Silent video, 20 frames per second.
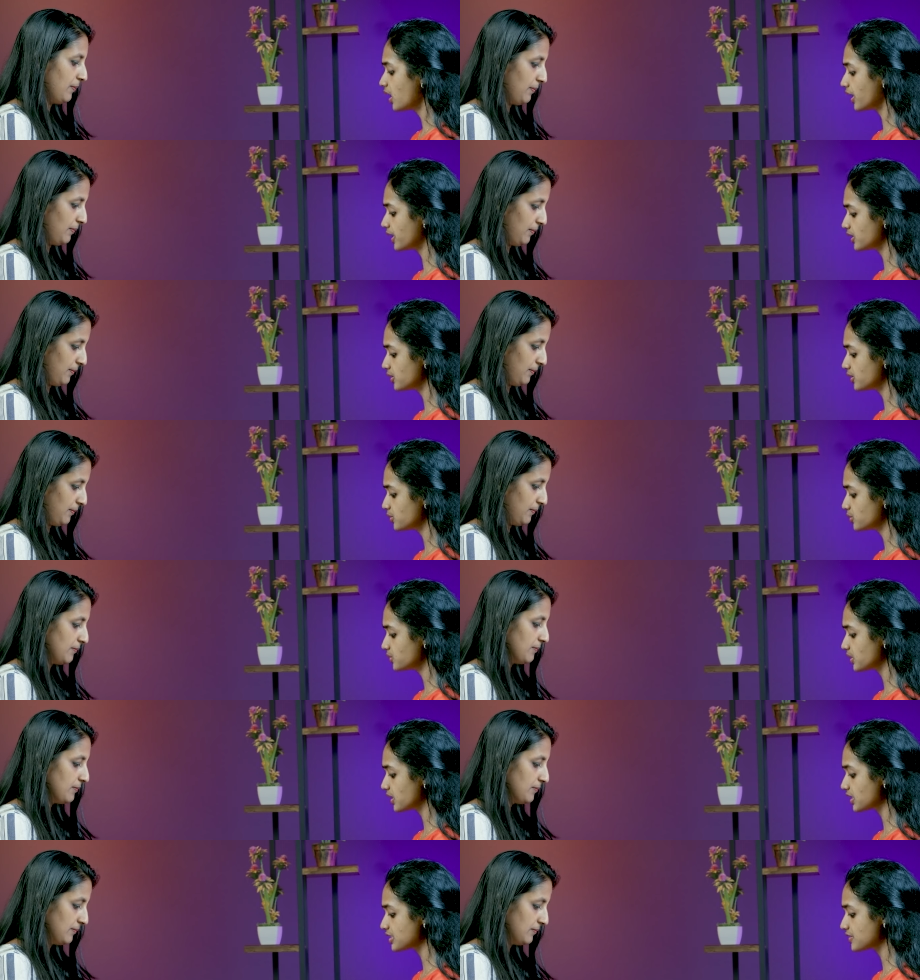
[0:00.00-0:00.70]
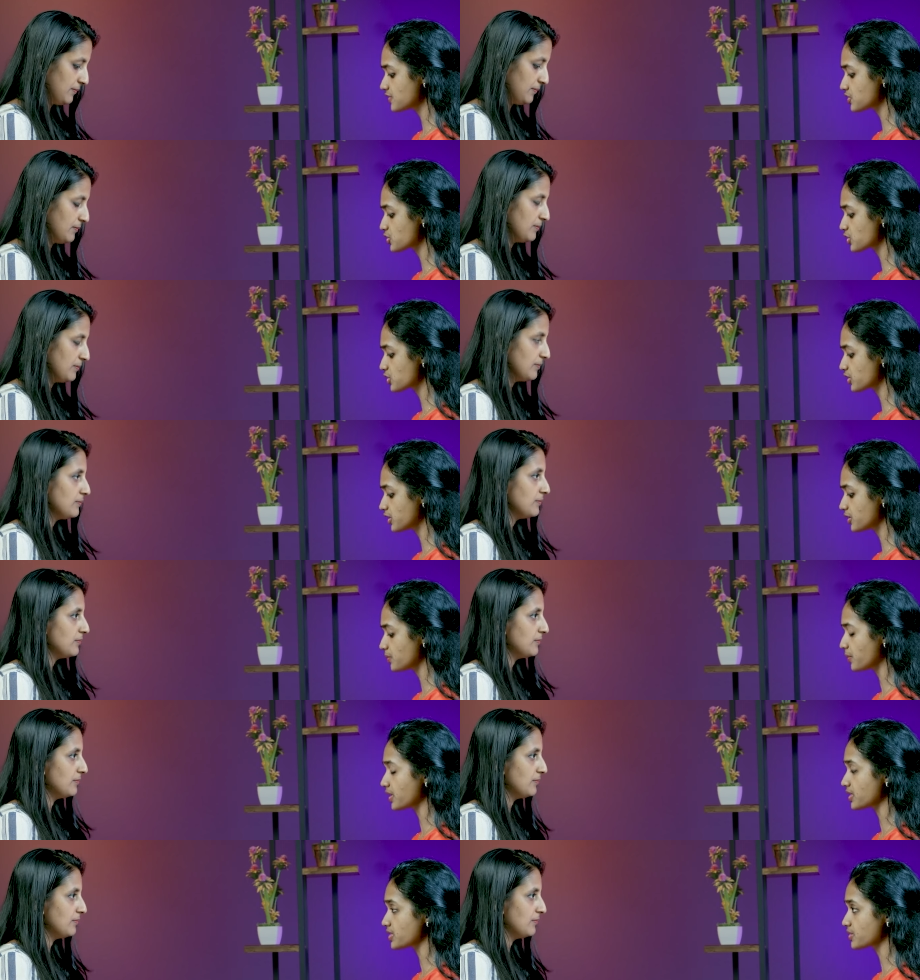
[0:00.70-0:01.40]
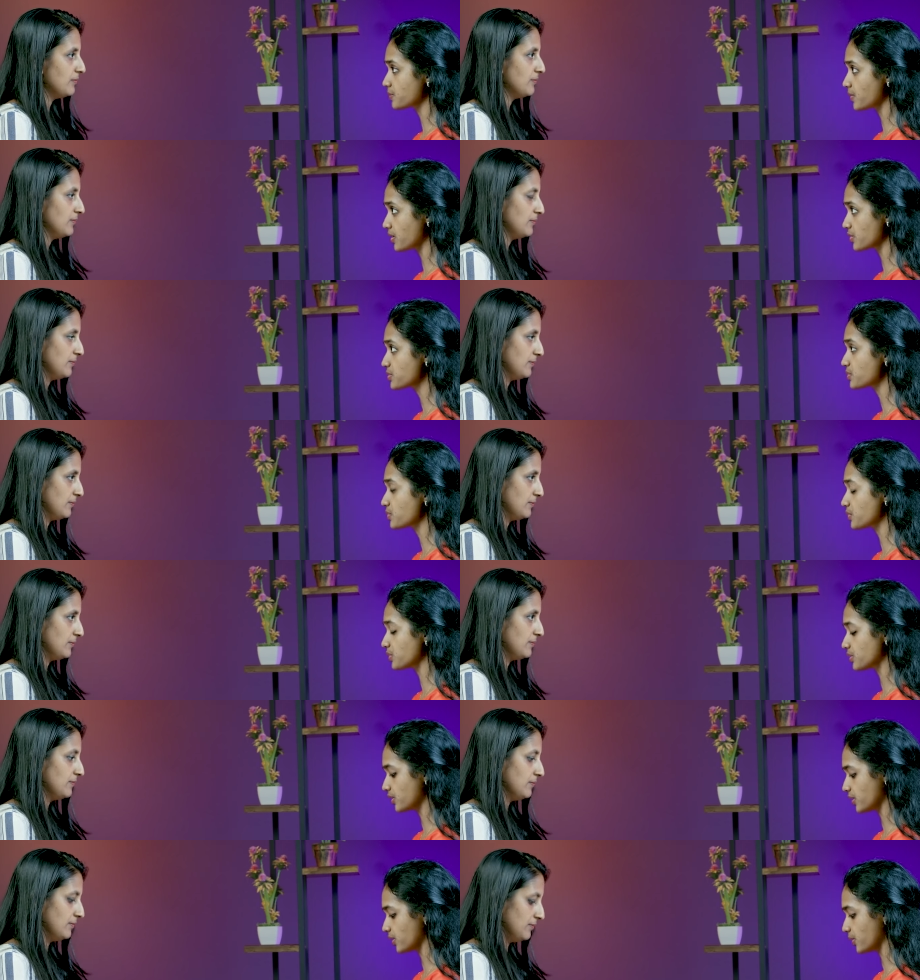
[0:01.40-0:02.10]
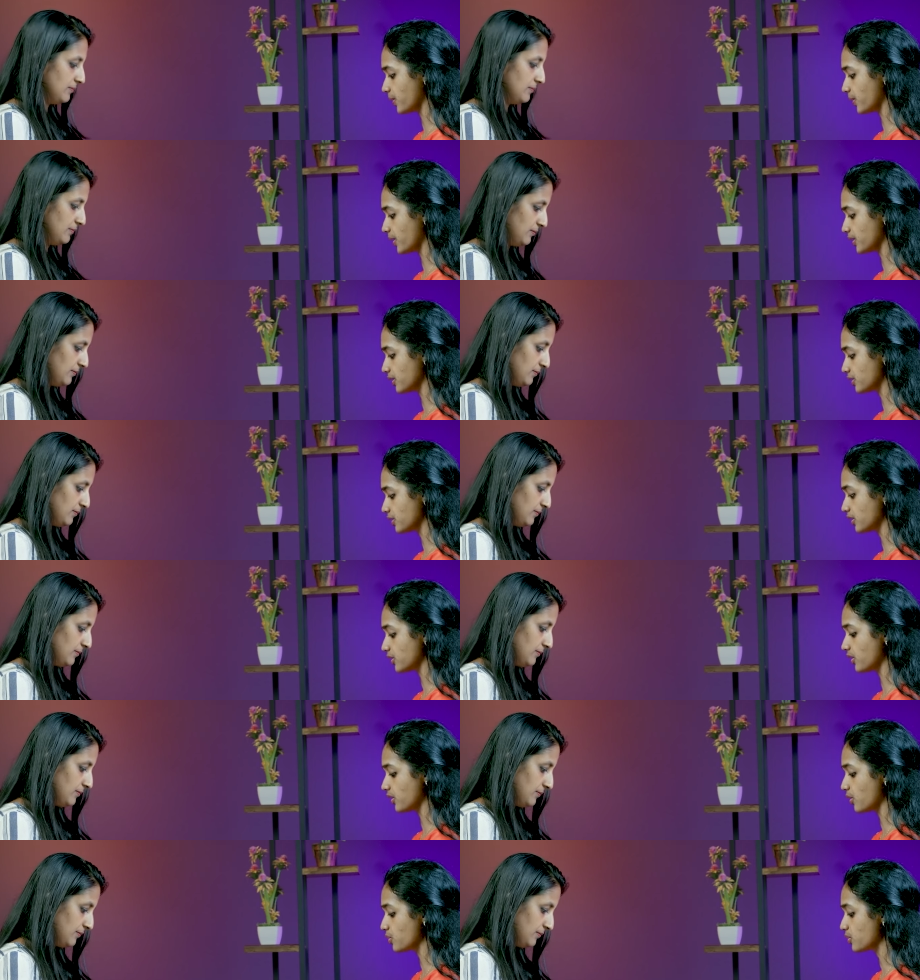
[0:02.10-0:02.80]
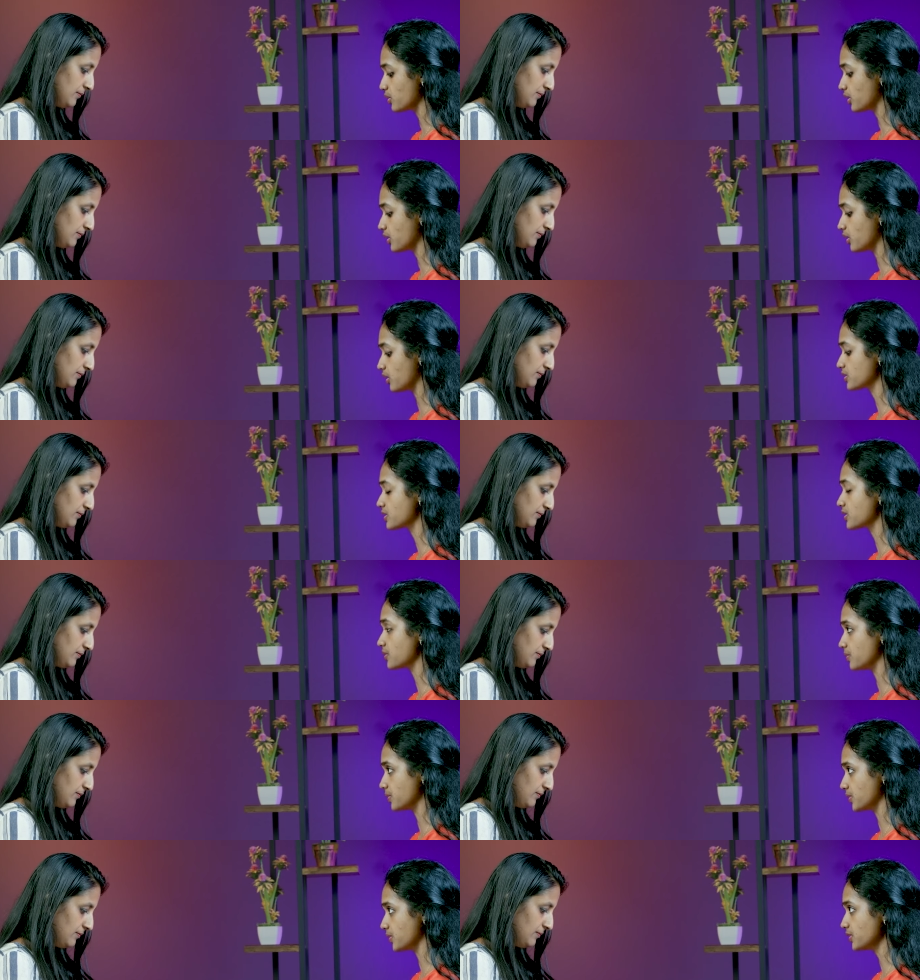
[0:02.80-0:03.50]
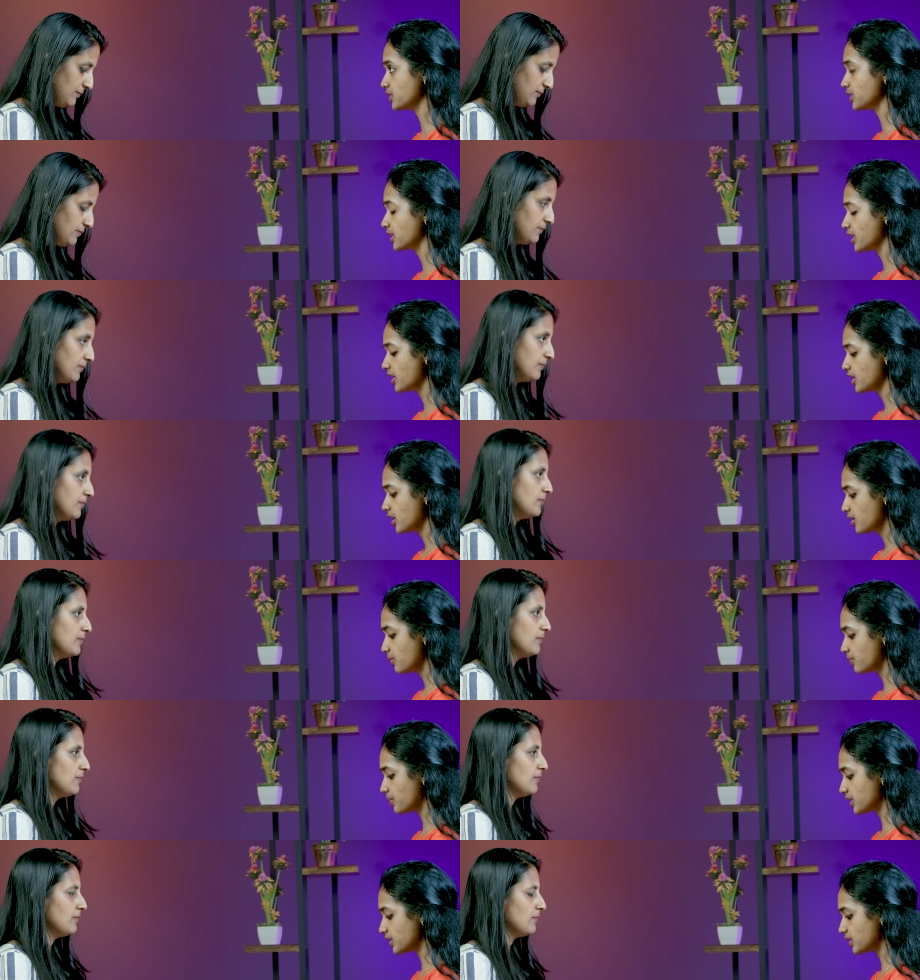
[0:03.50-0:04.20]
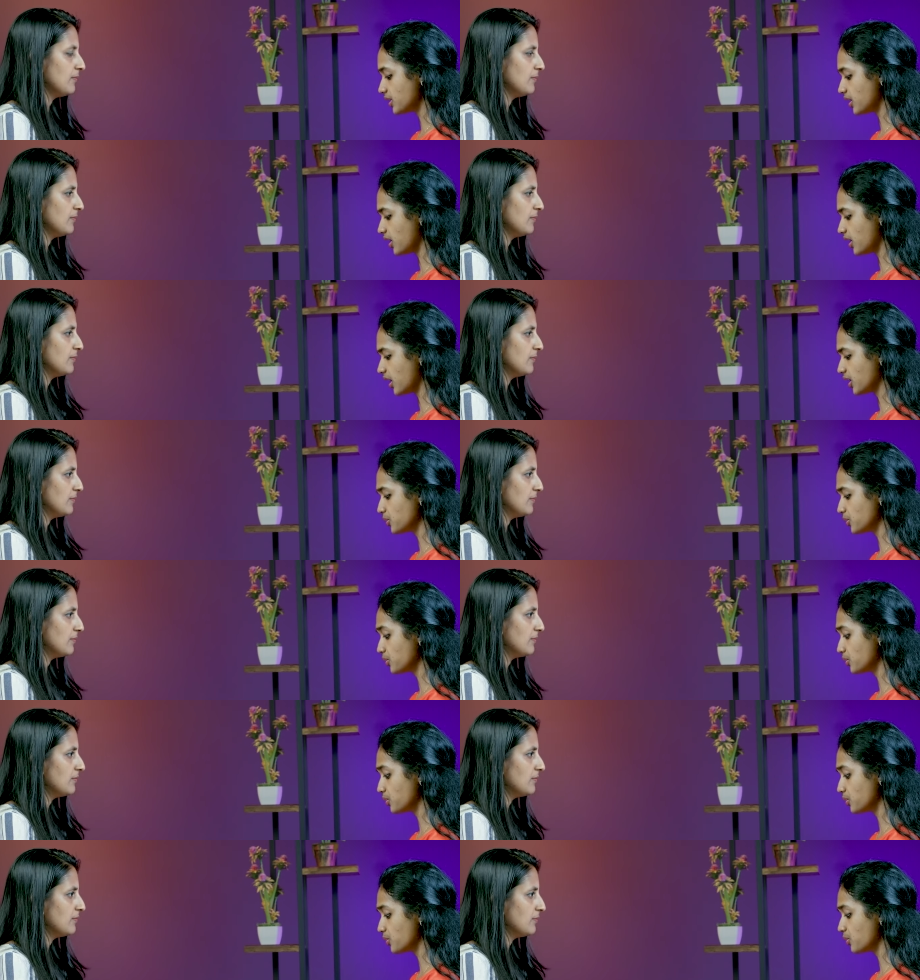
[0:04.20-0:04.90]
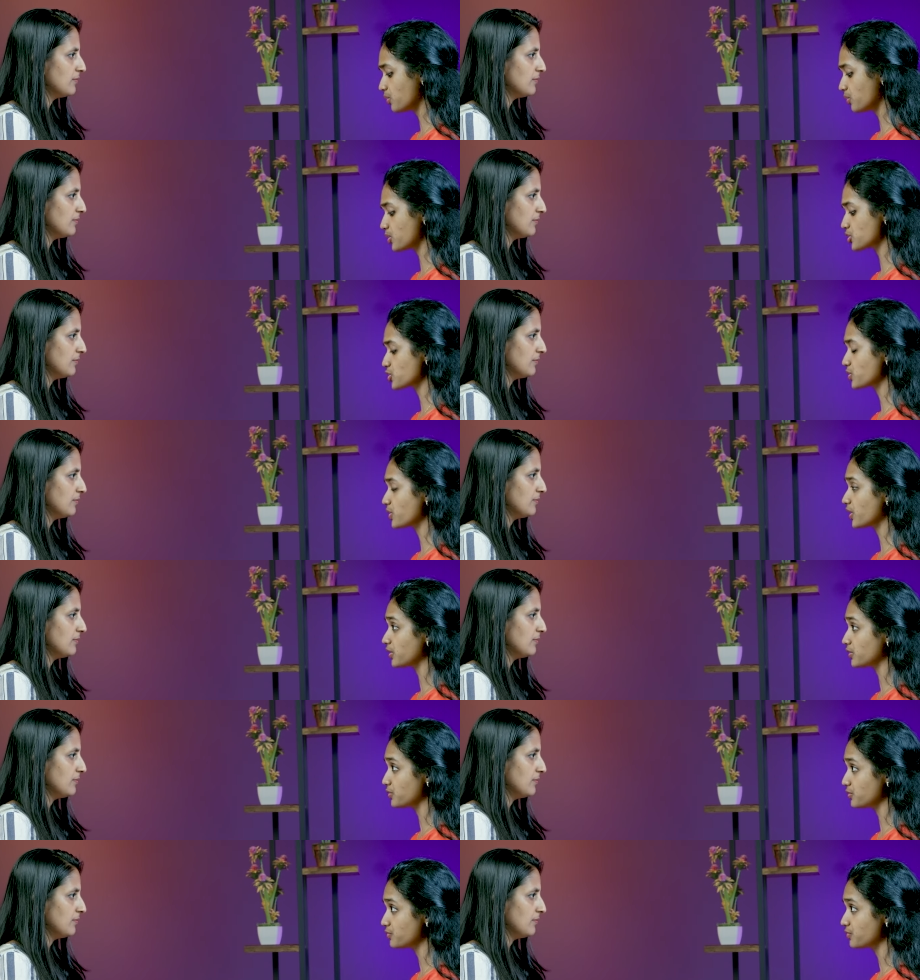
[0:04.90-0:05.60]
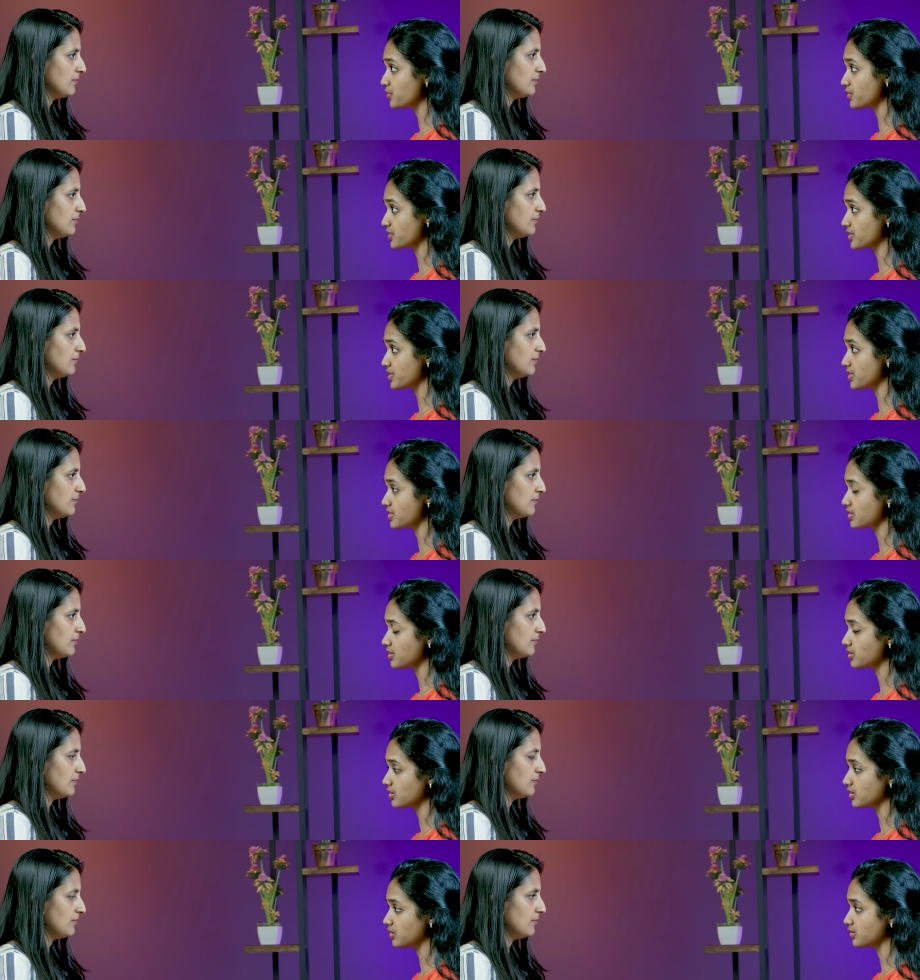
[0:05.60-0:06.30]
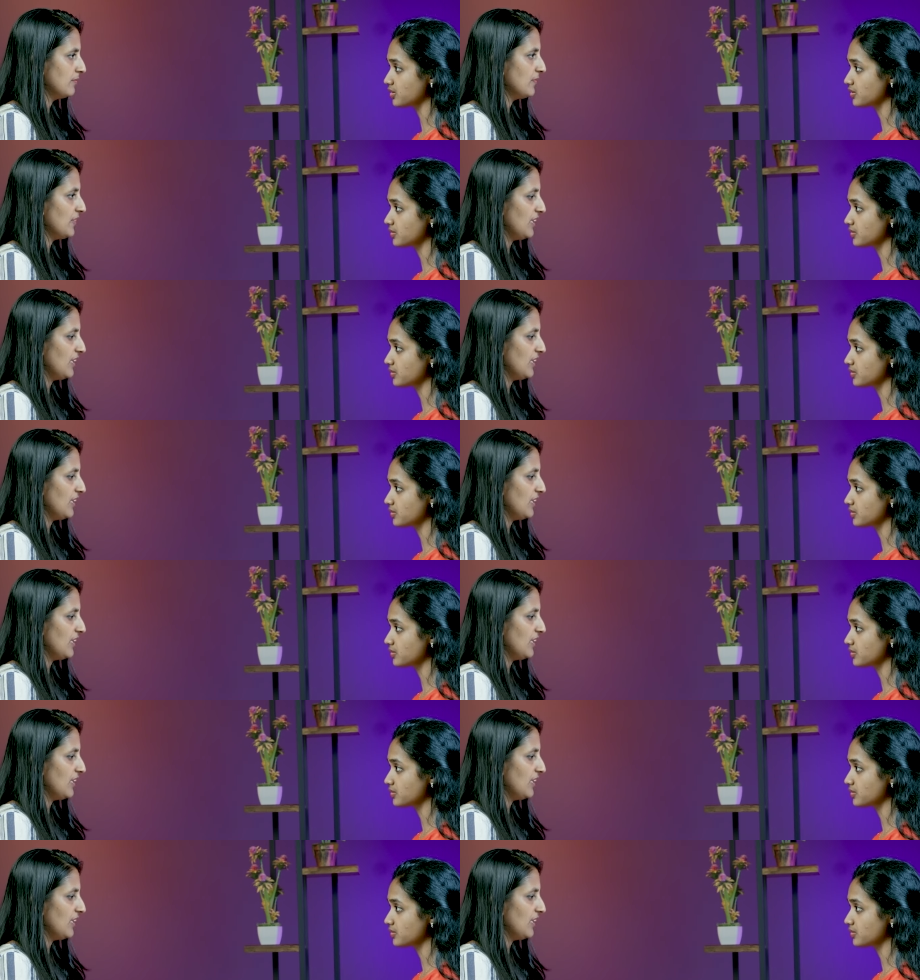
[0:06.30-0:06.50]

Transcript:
Speaker 1: I knew that eventually my spouse would require around the clock support, but I don't know what should I do for this thing.